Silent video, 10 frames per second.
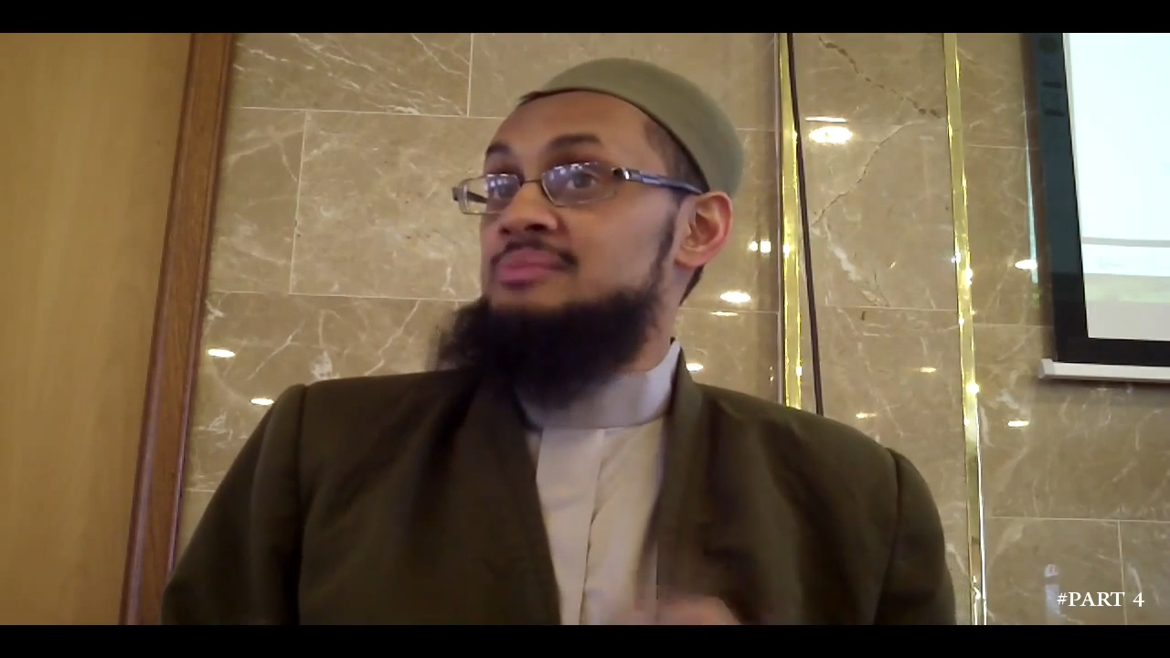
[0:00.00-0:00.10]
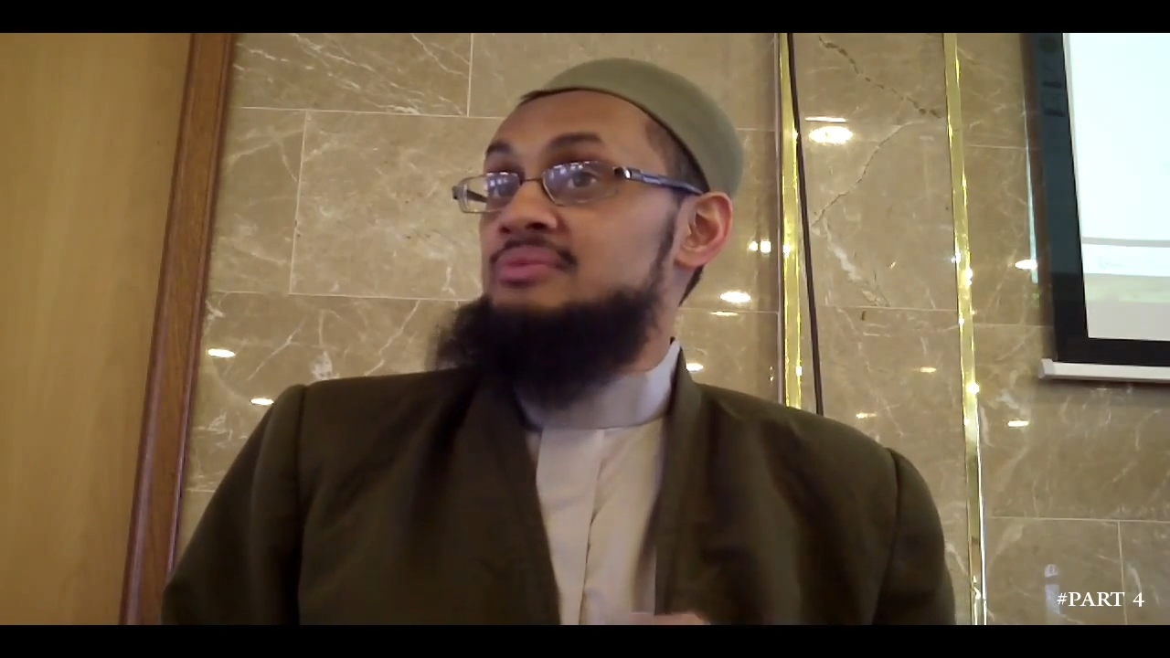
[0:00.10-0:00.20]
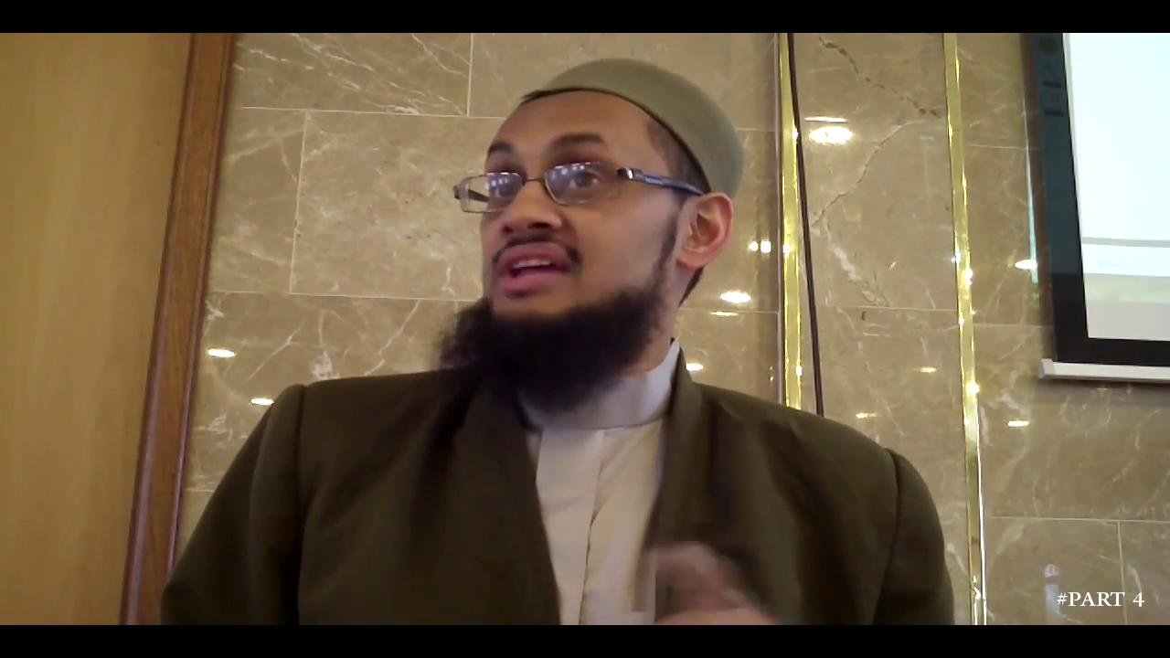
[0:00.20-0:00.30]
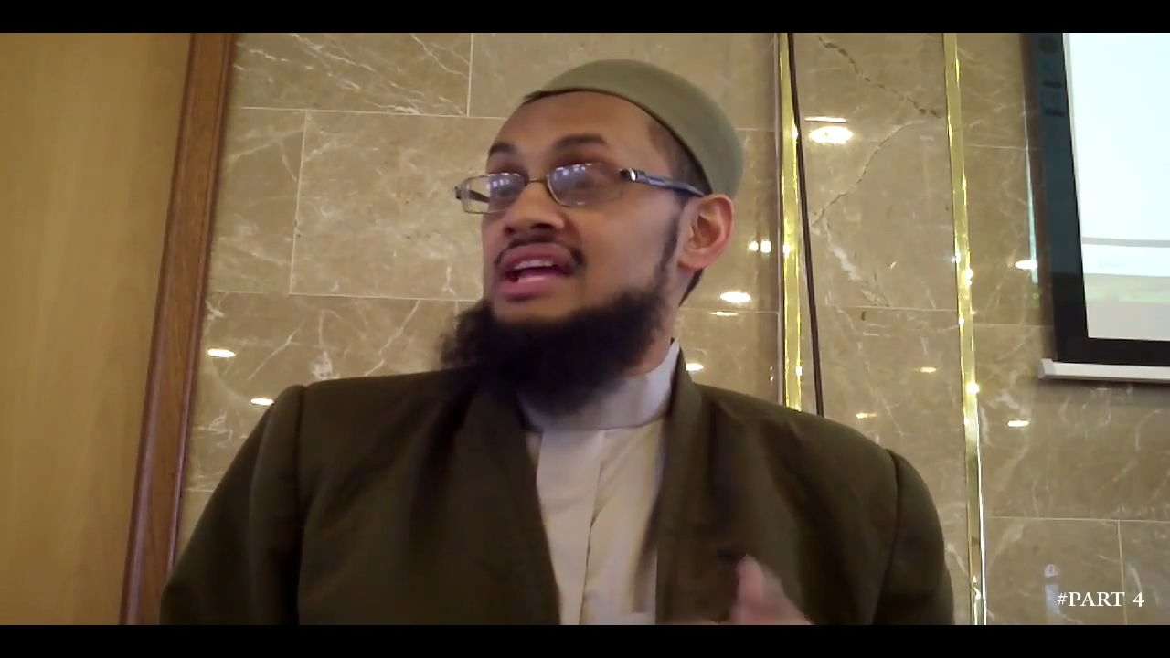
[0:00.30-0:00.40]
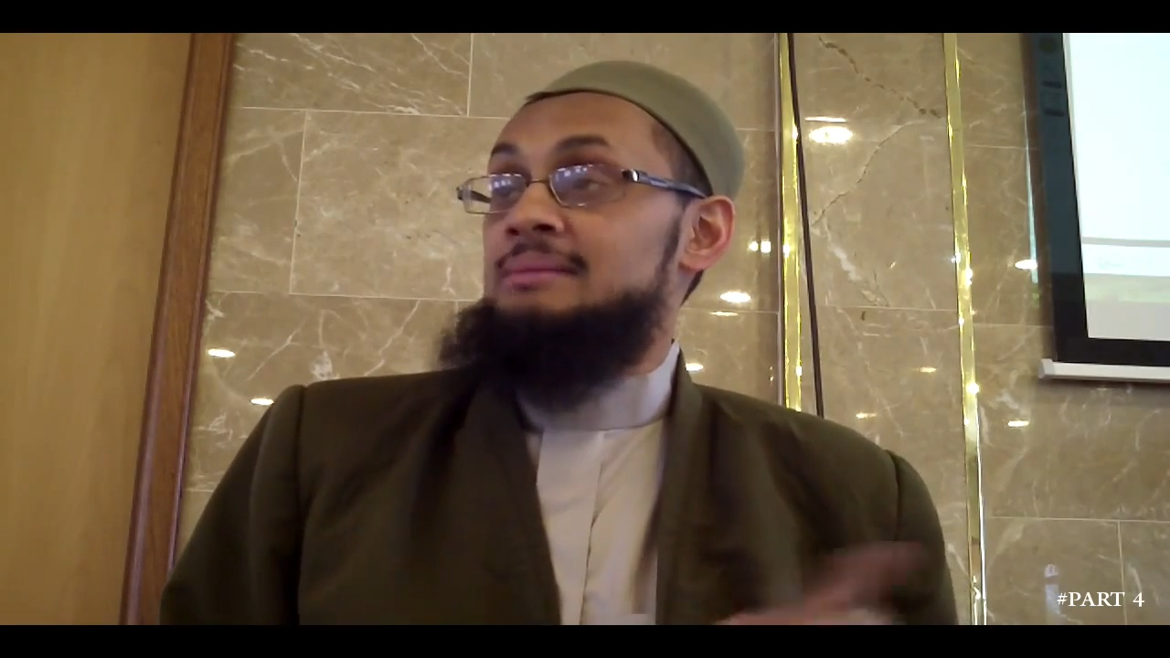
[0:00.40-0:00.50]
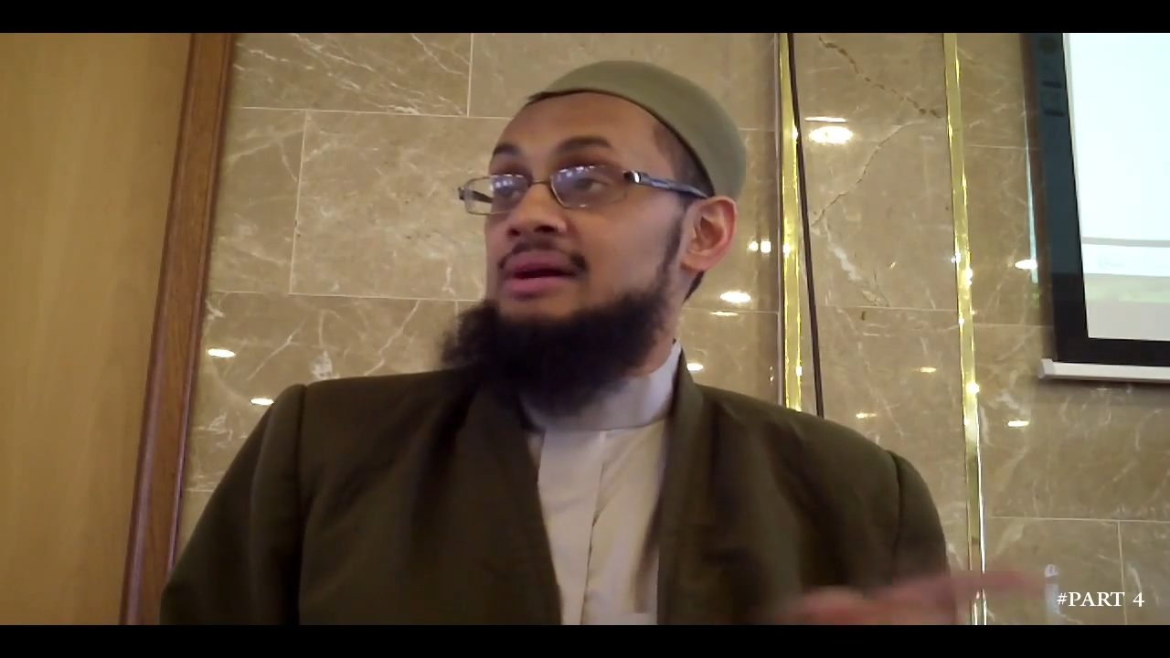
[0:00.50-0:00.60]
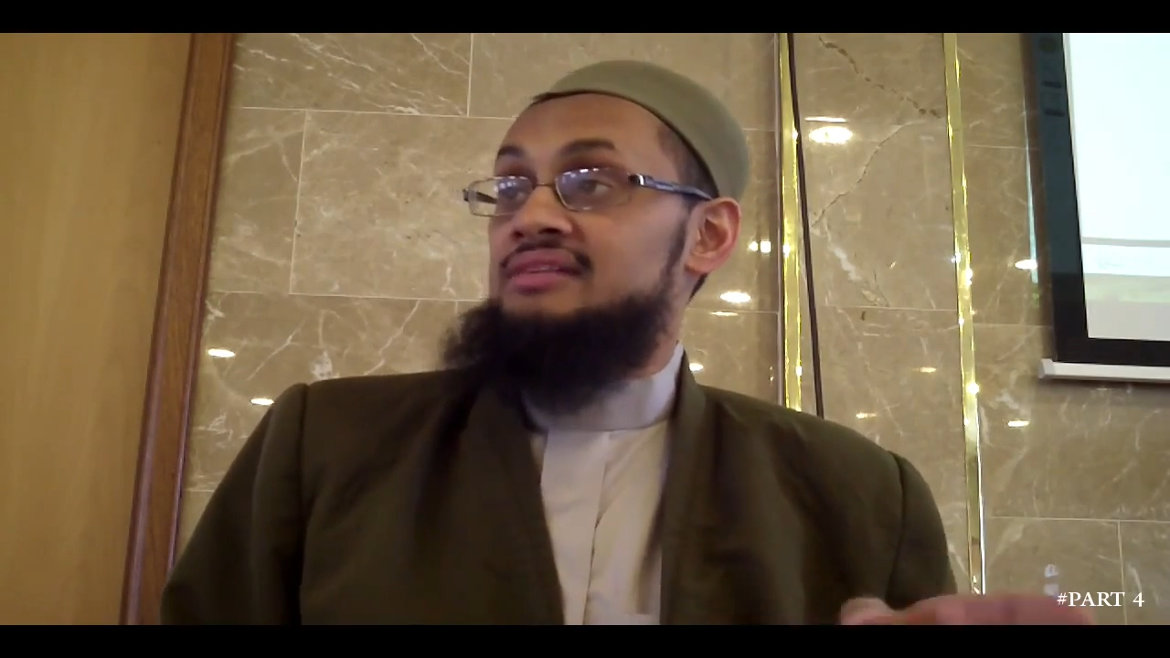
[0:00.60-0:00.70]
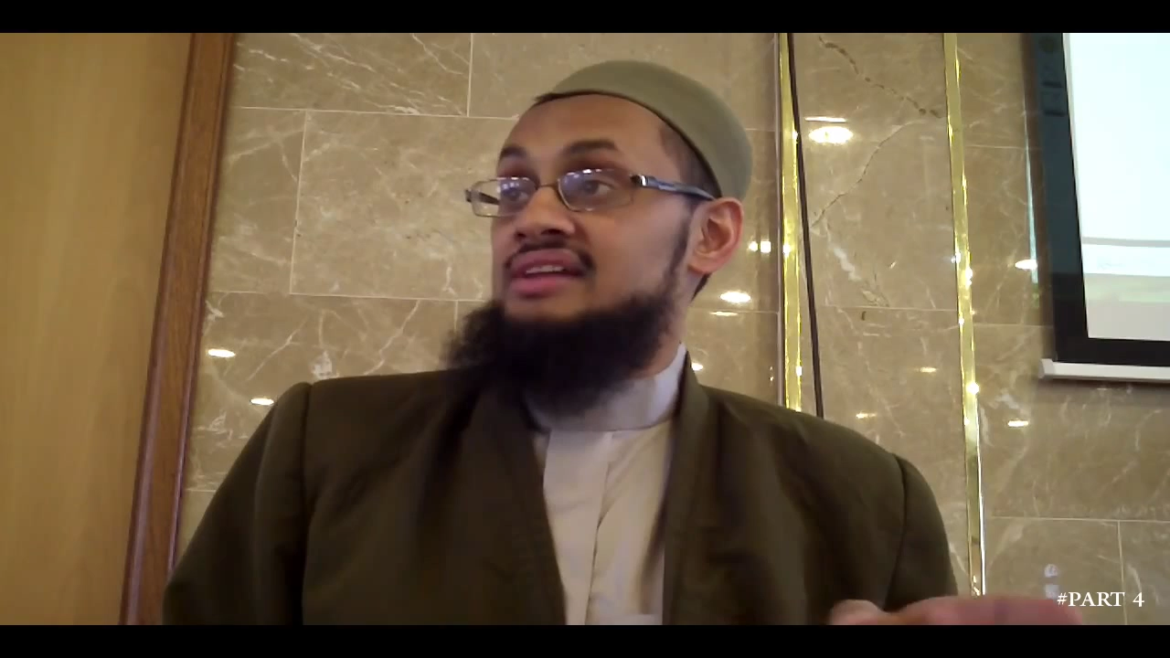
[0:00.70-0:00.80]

bringing about